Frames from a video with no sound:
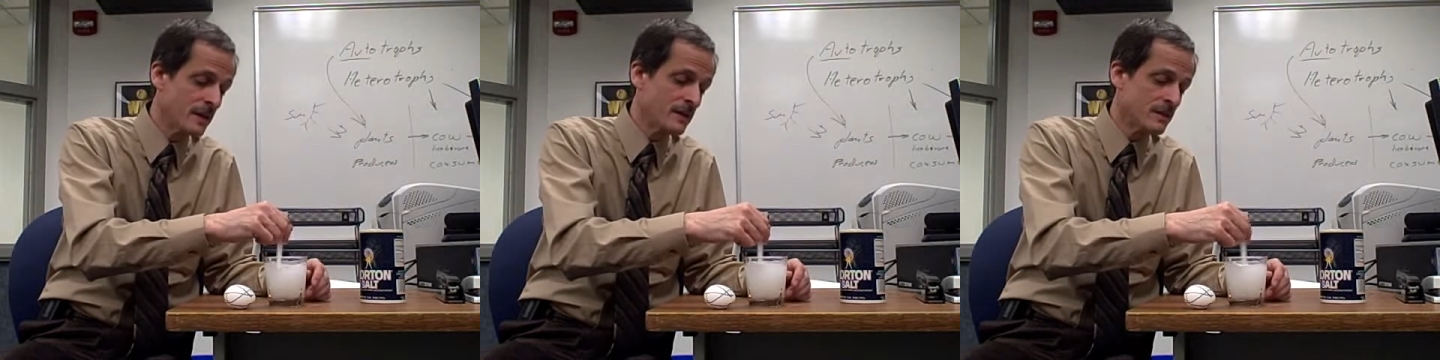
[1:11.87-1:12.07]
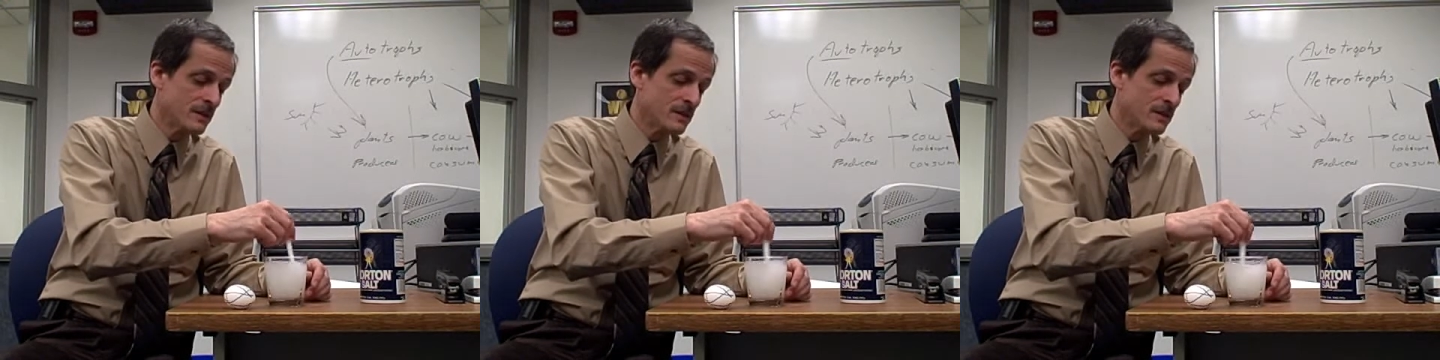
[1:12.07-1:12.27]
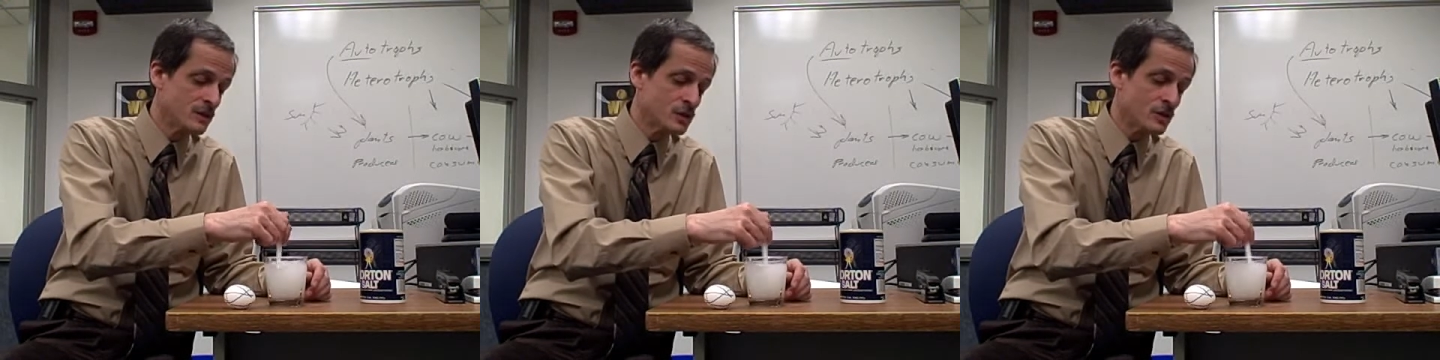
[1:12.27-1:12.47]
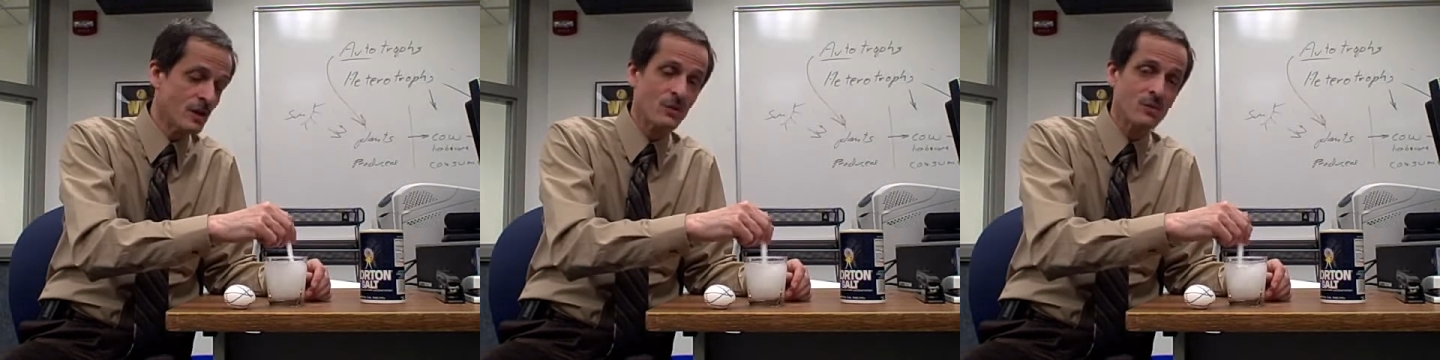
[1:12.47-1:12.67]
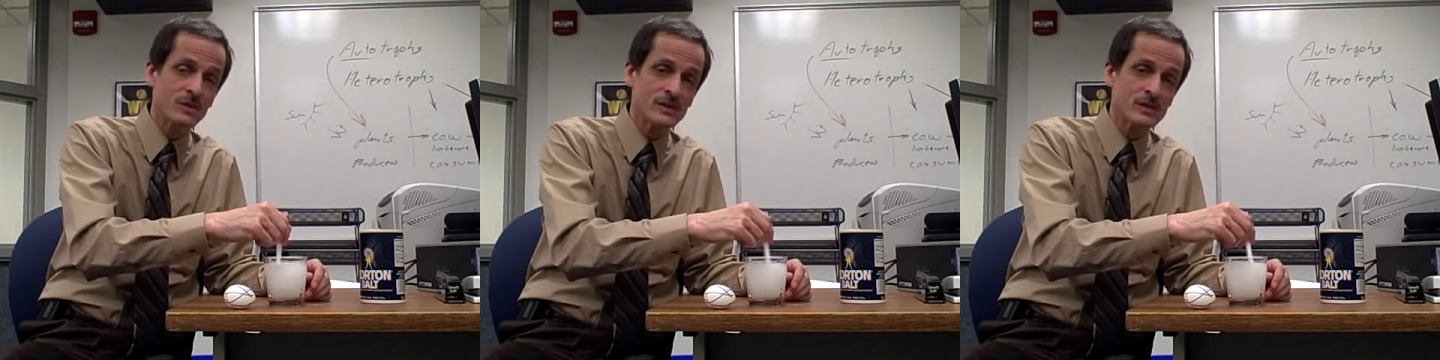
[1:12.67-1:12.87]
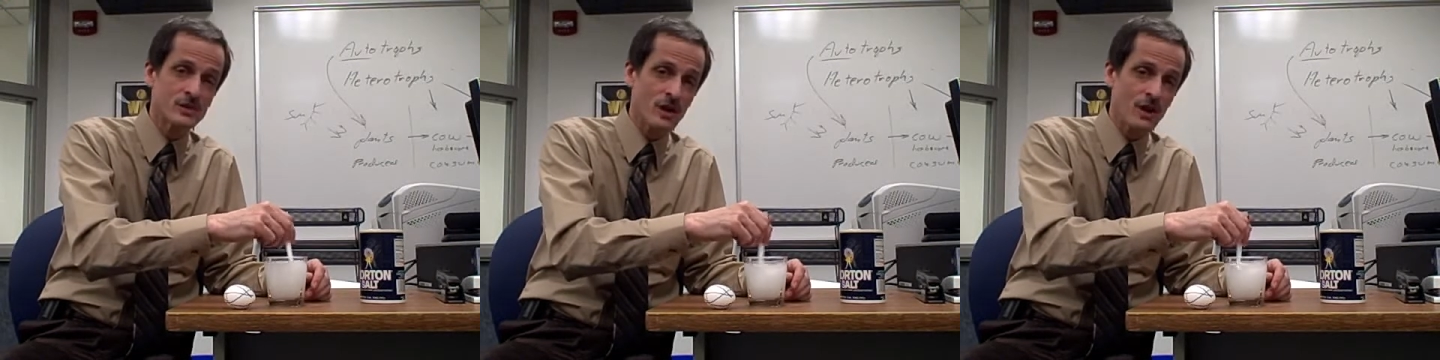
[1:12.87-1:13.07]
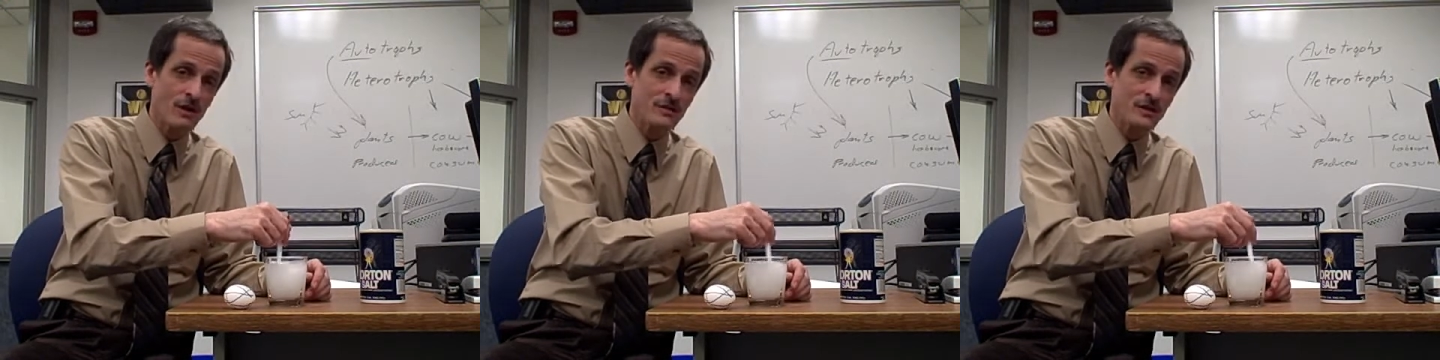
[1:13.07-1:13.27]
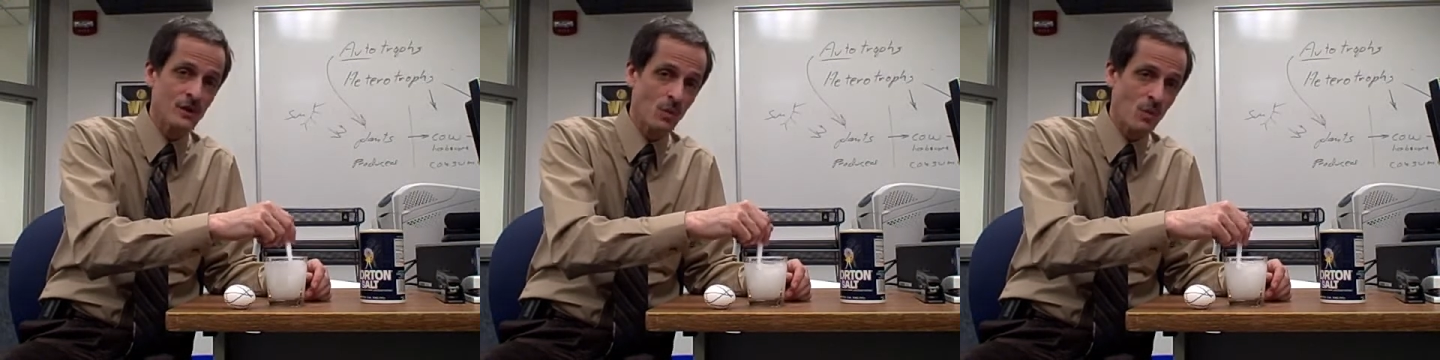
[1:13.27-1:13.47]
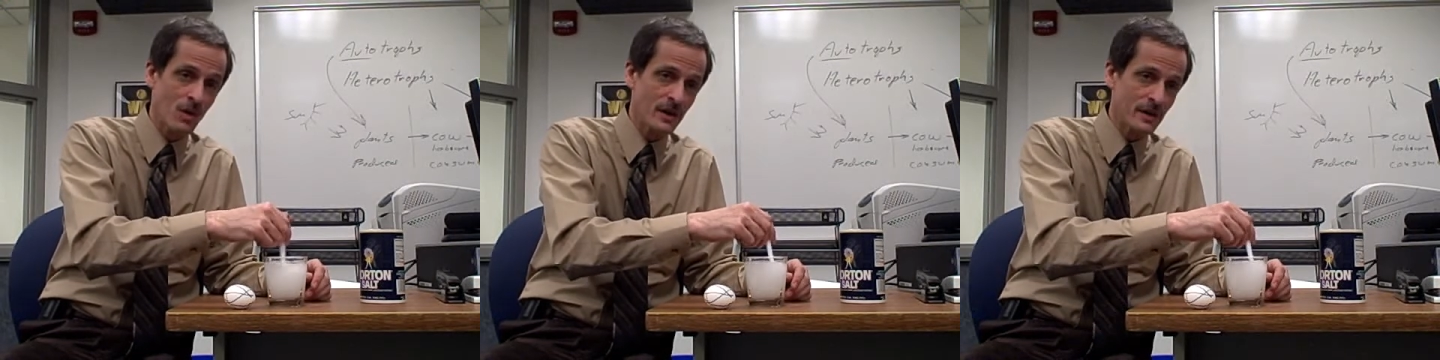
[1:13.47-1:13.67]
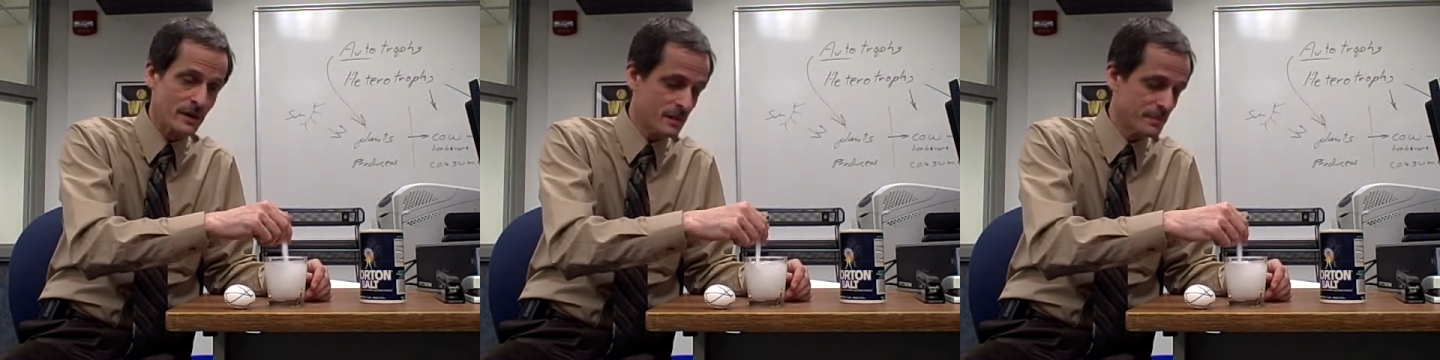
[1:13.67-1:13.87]
the, the salt will dissolve in the
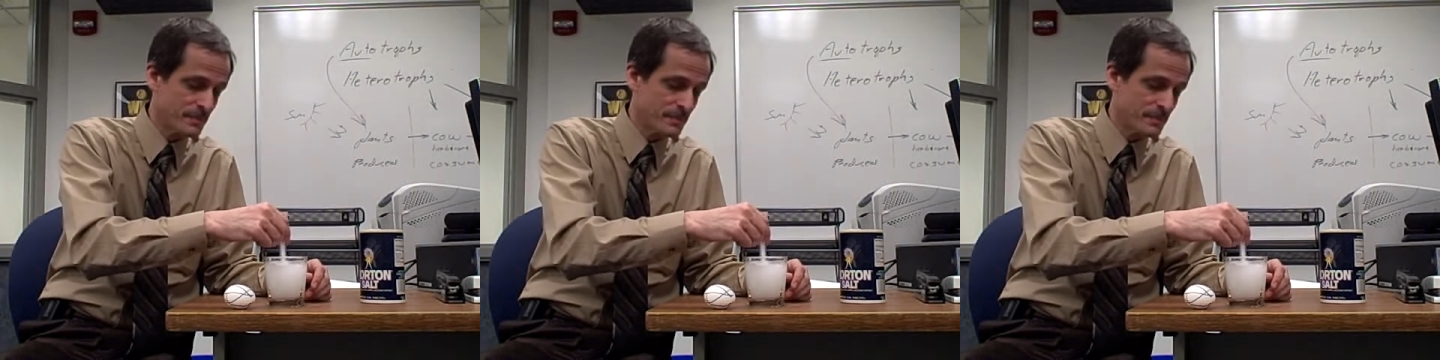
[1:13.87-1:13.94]
water.